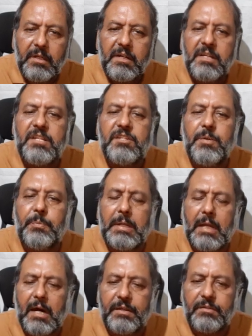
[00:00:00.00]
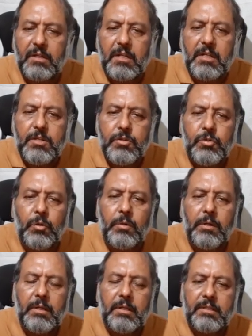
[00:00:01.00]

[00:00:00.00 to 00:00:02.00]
recipilas, so